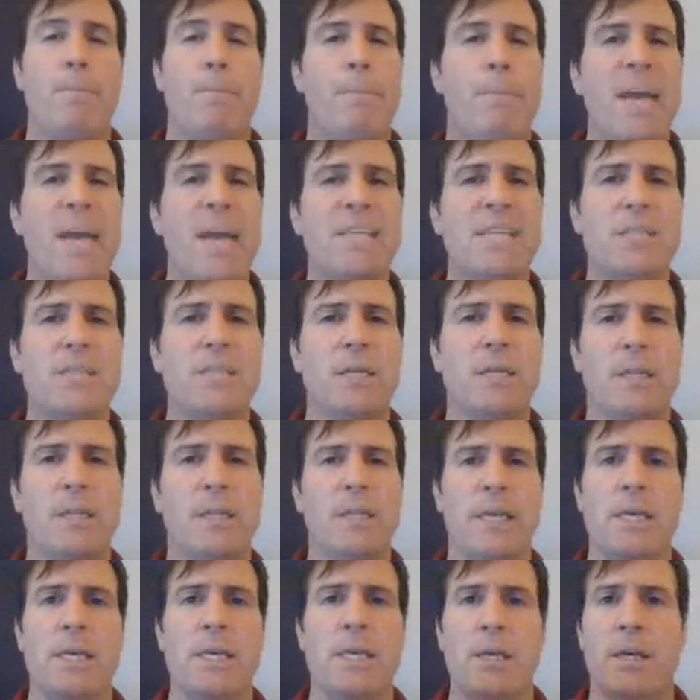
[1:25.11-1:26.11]

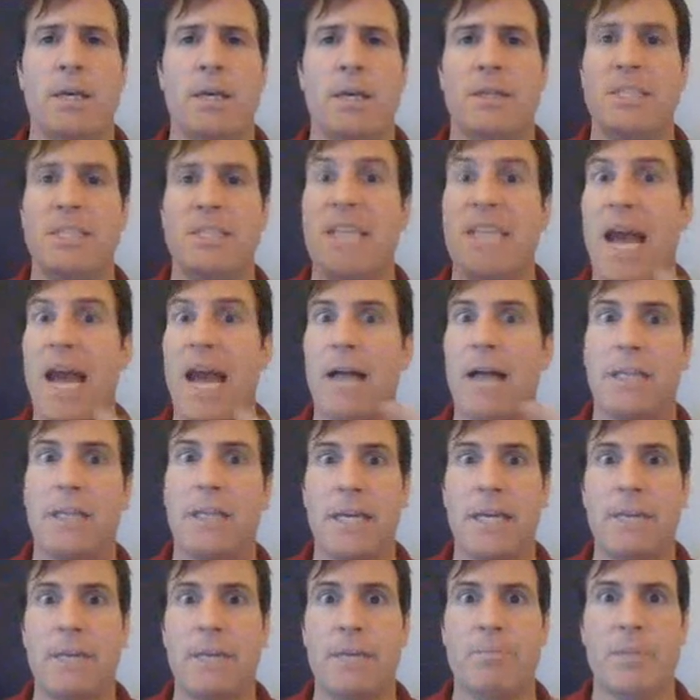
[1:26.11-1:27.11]
basically
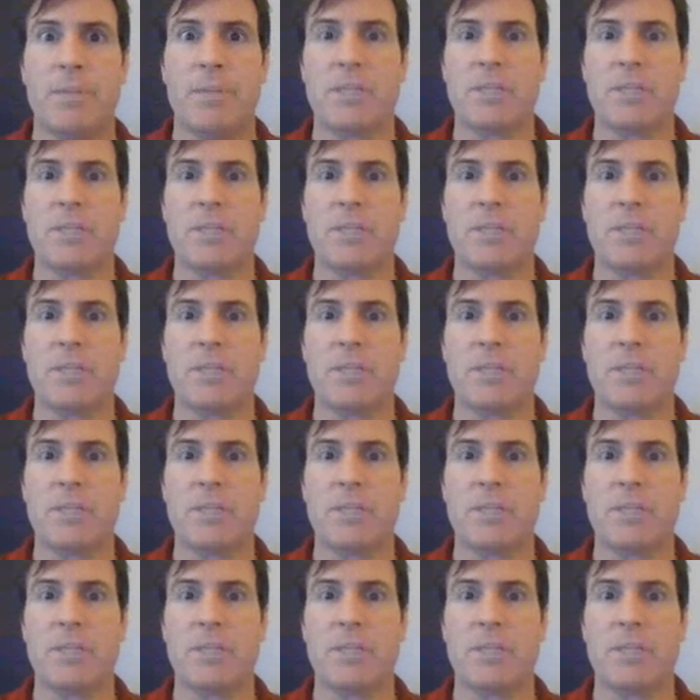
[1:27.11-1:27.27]
tally